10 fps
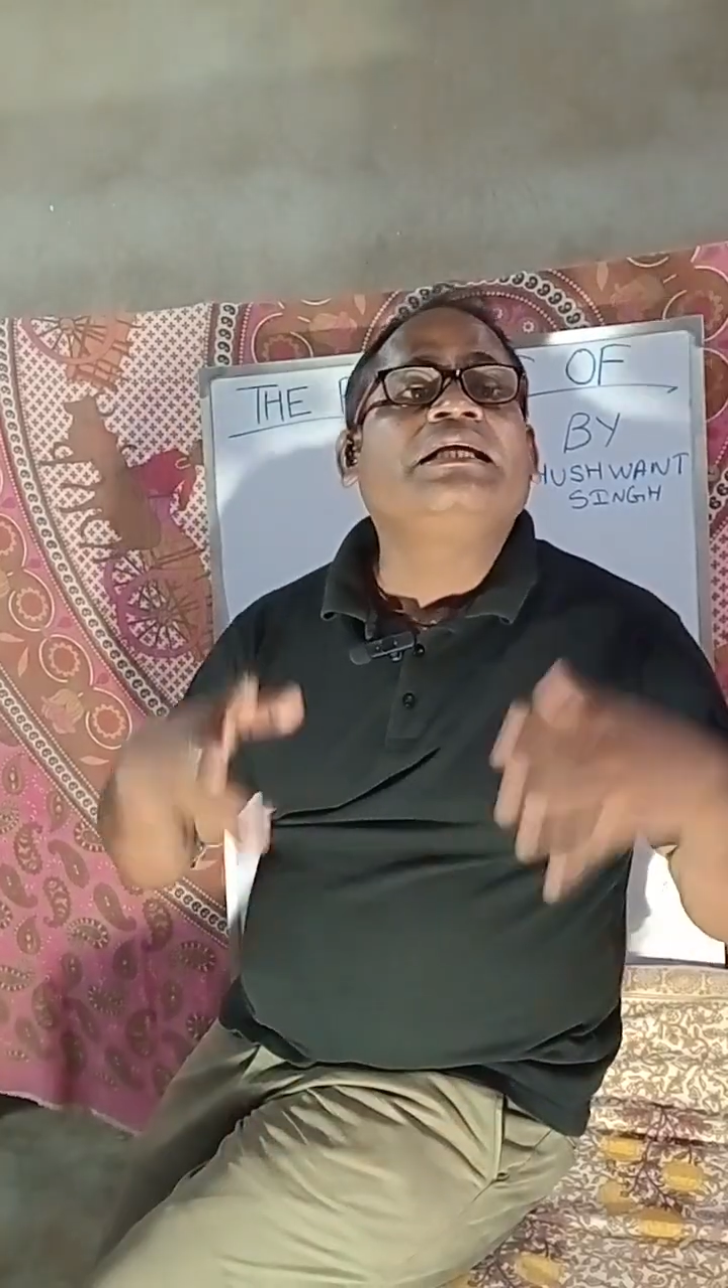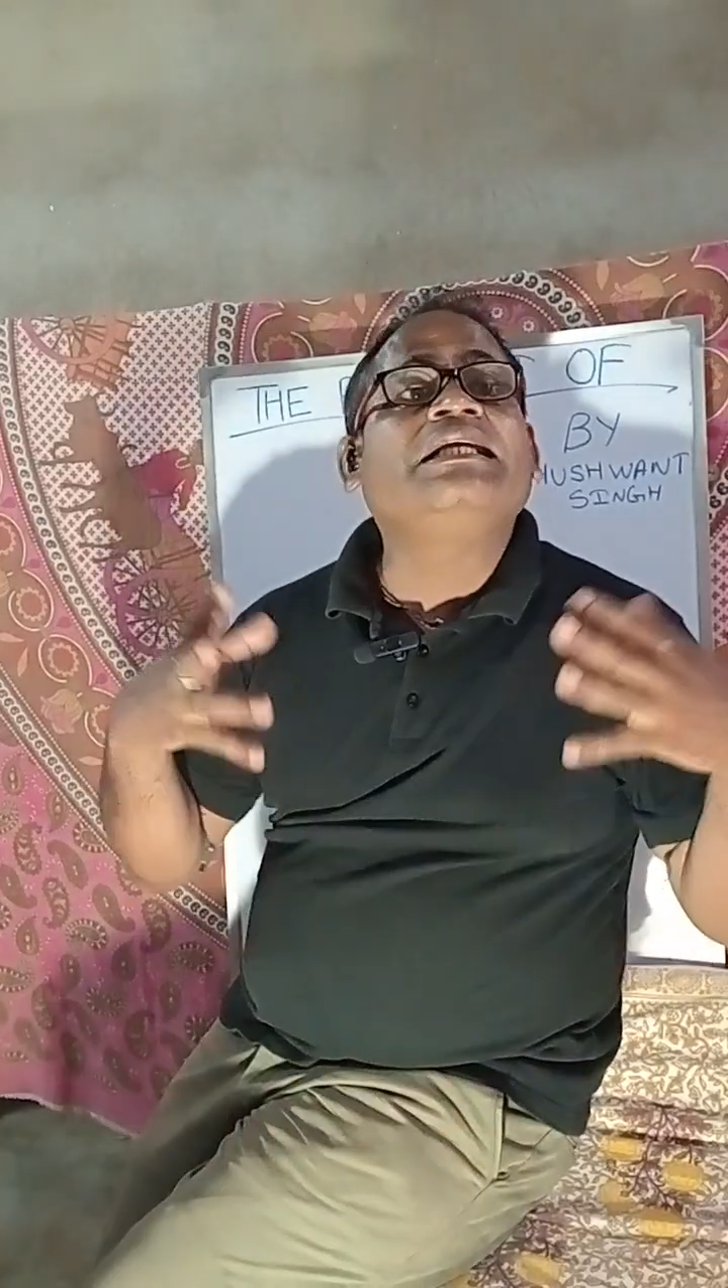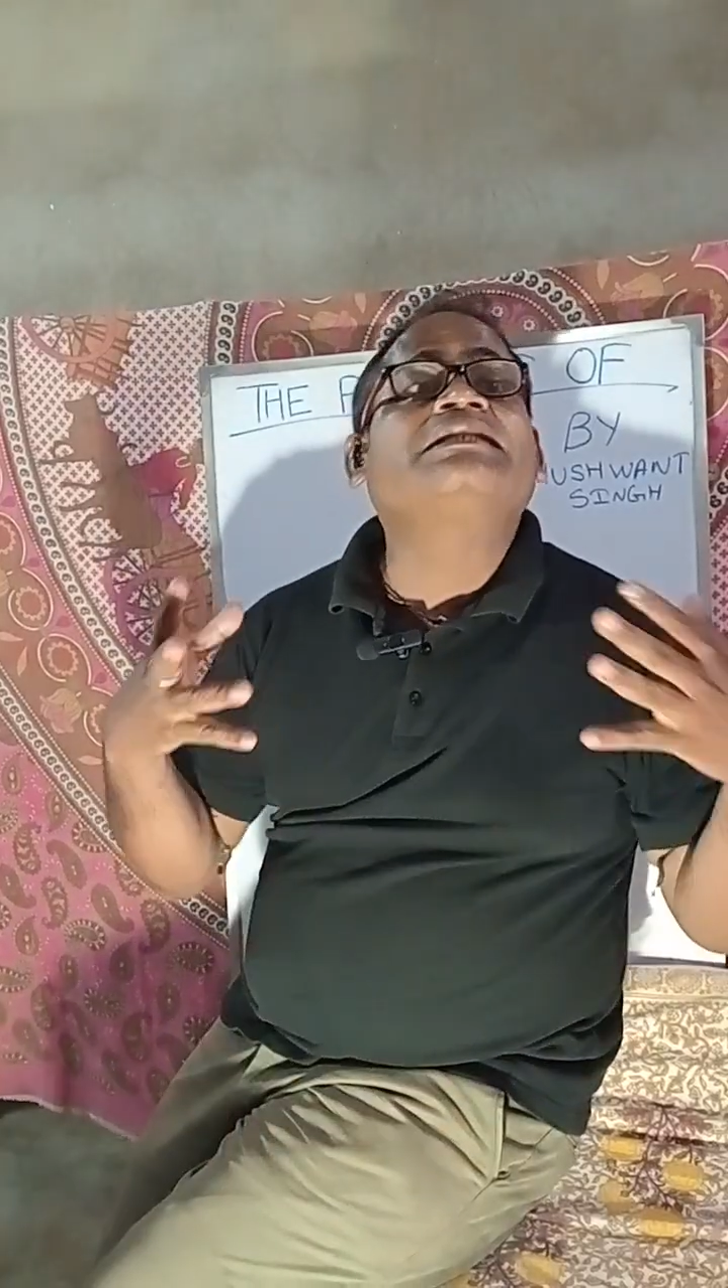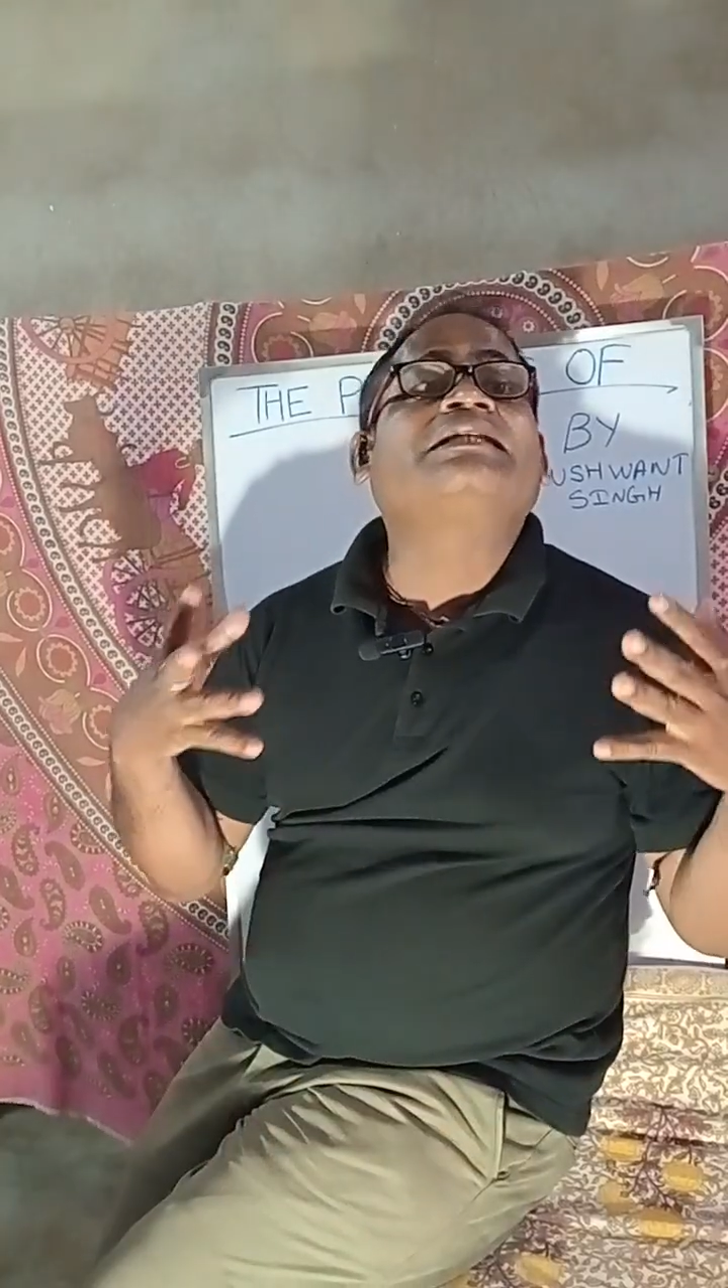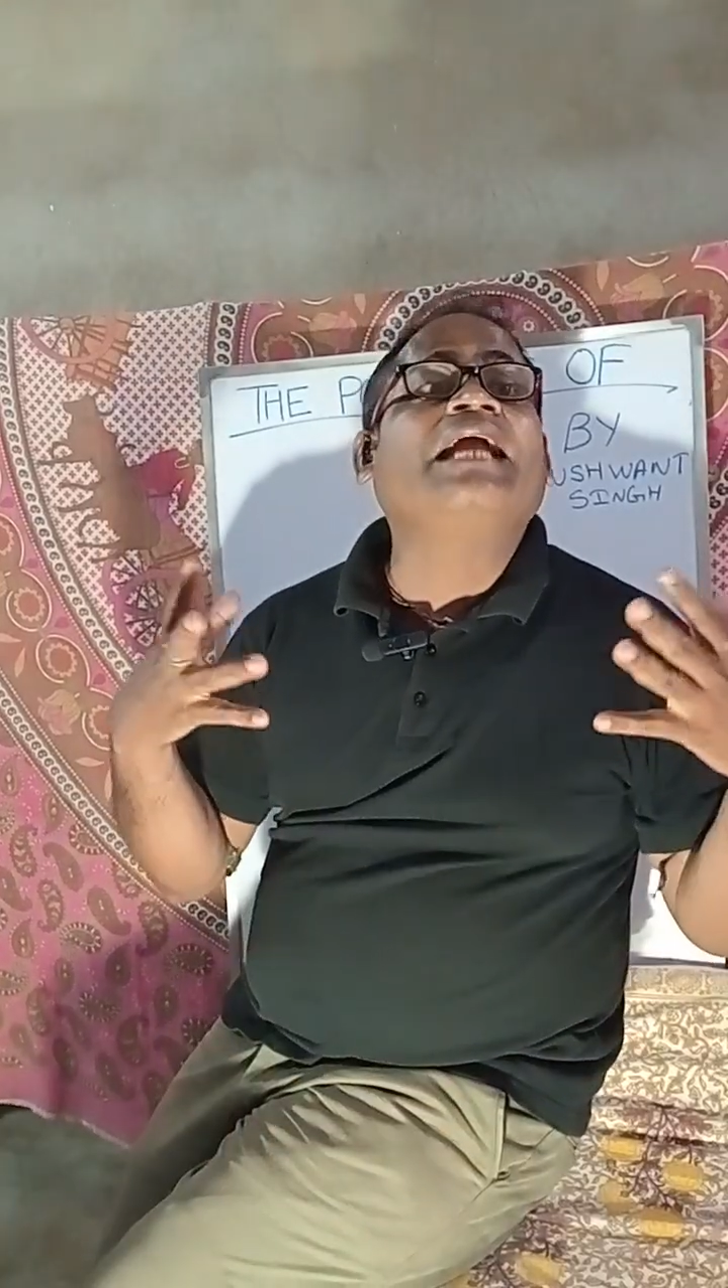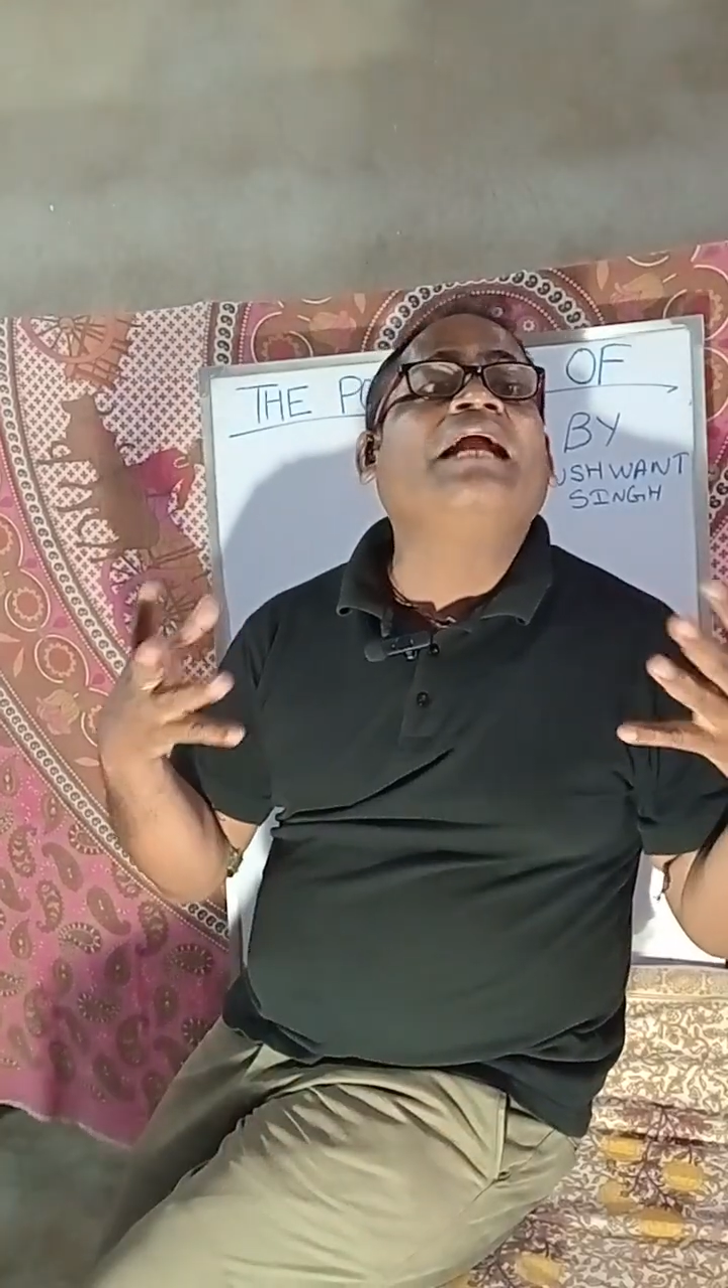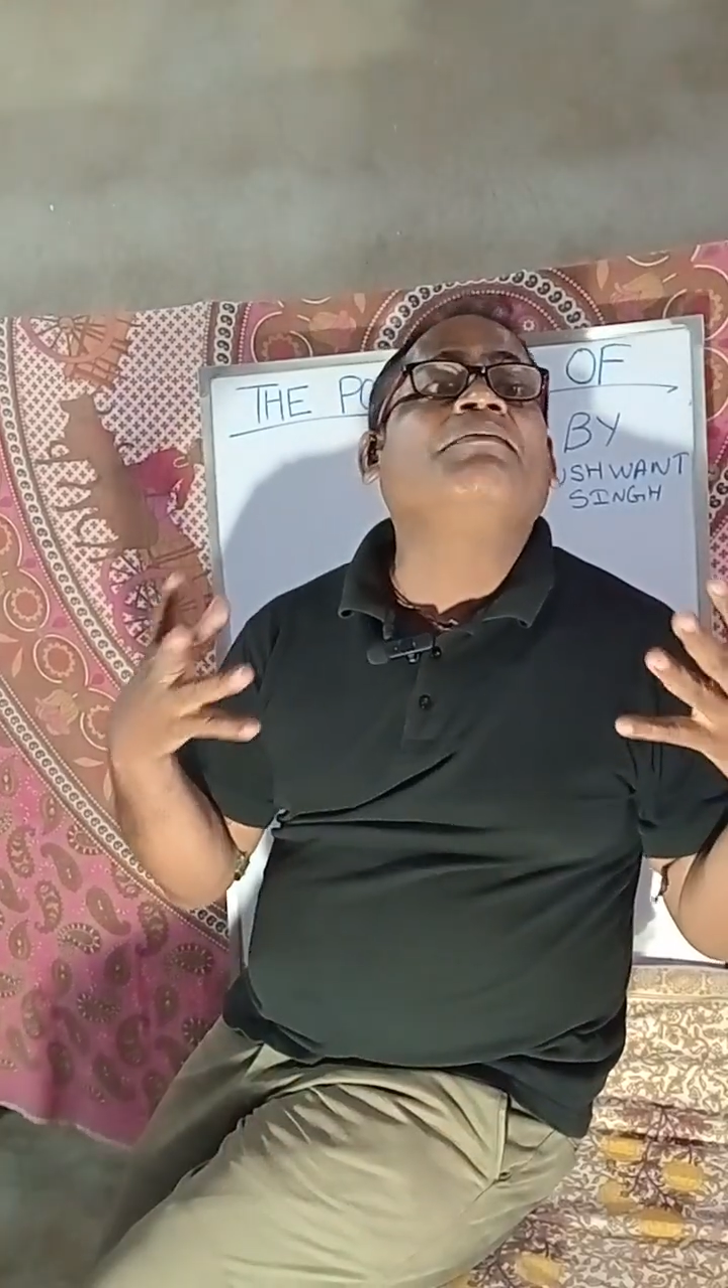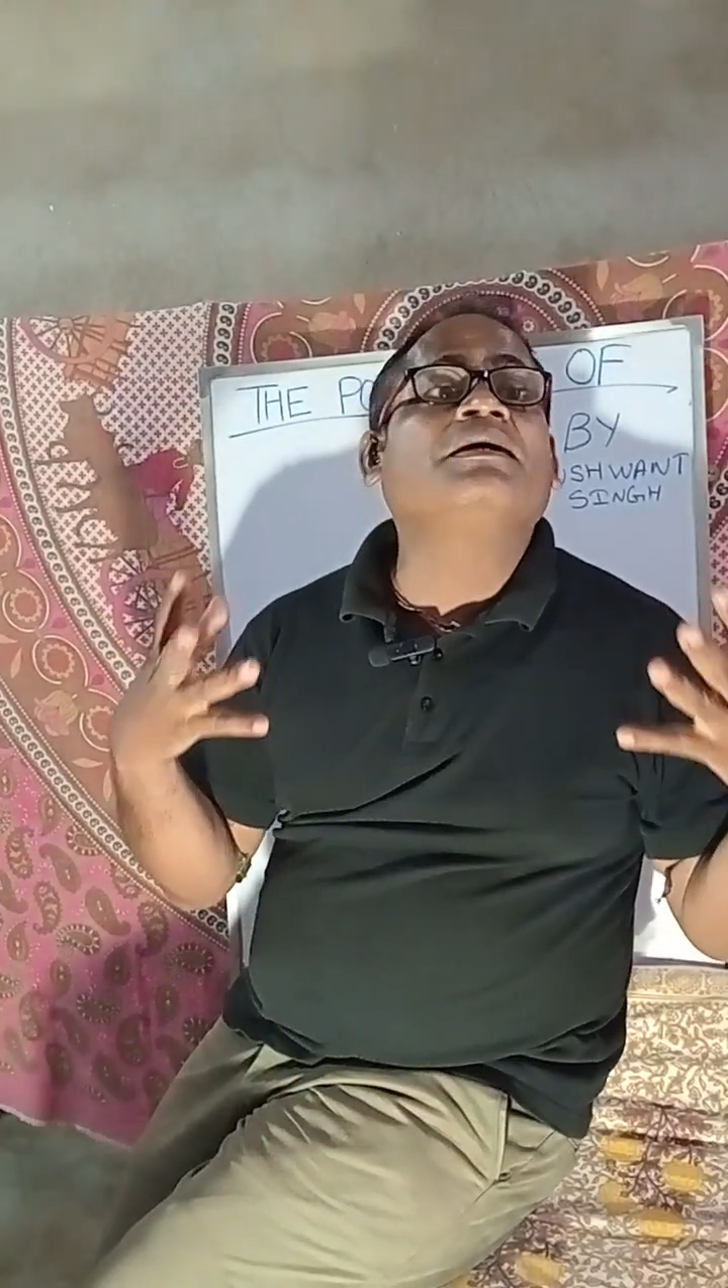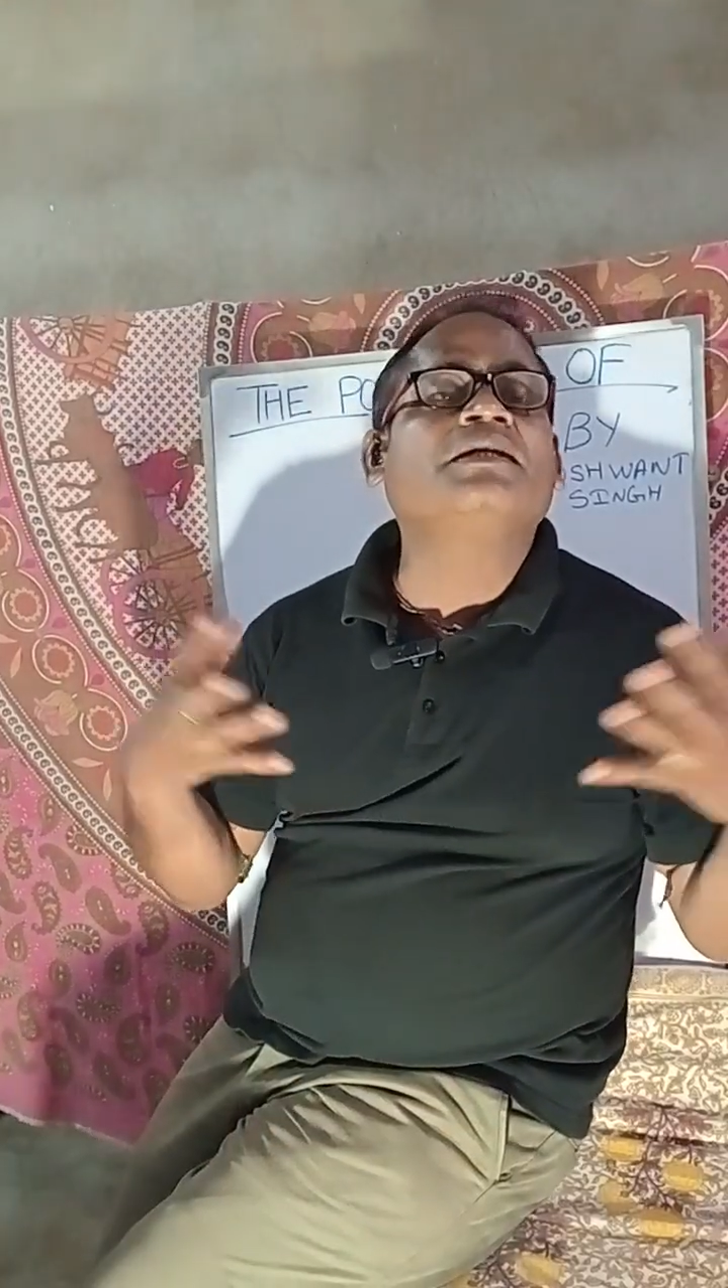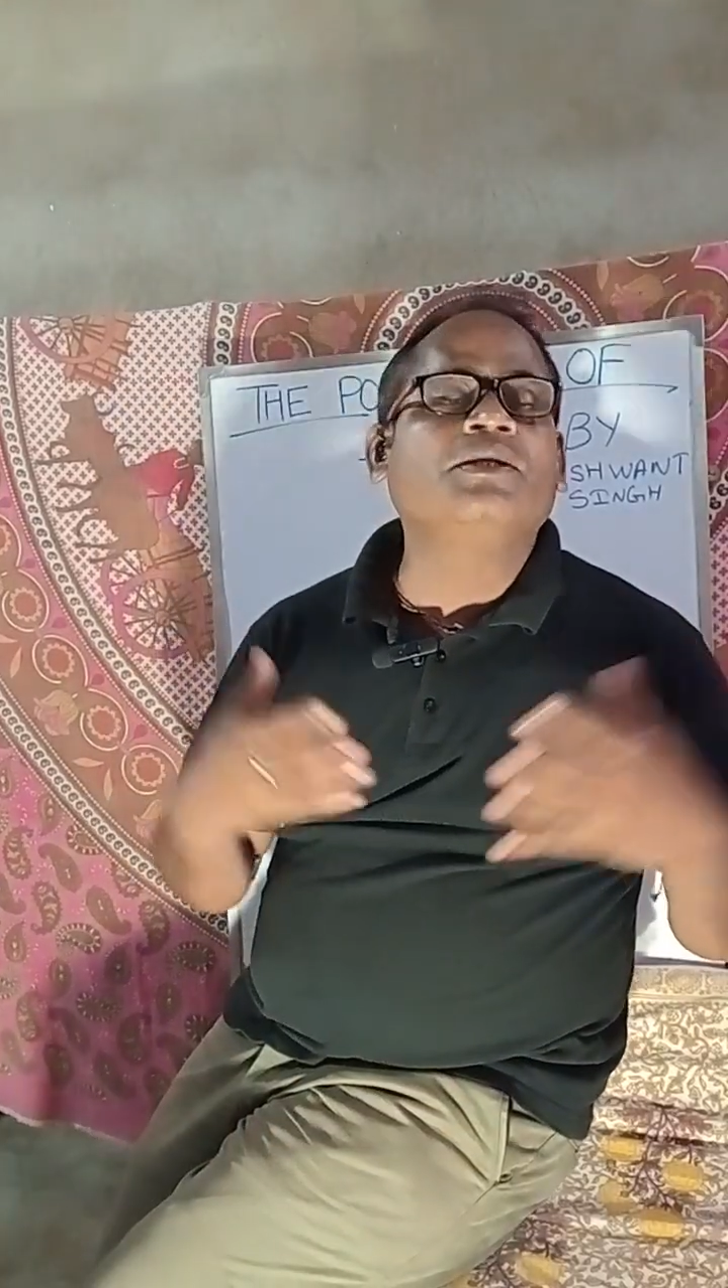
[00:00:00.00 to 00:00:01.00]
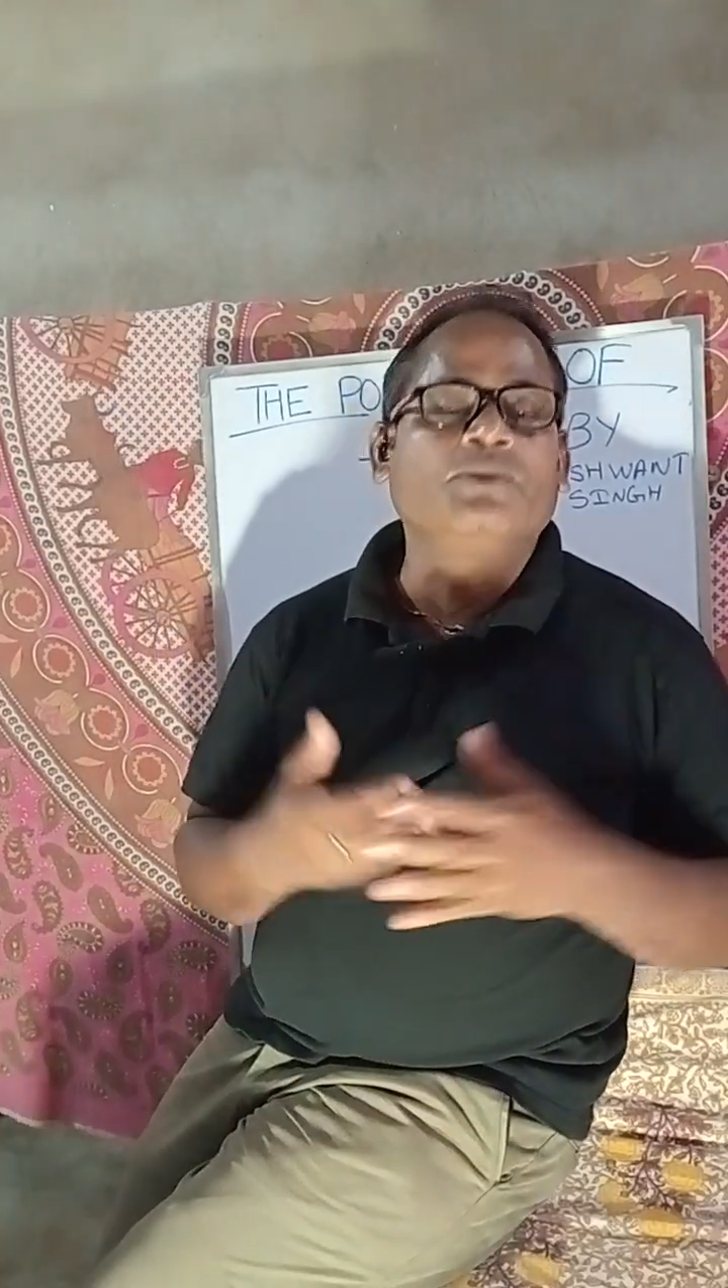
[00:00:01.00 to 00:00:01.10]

his grandmother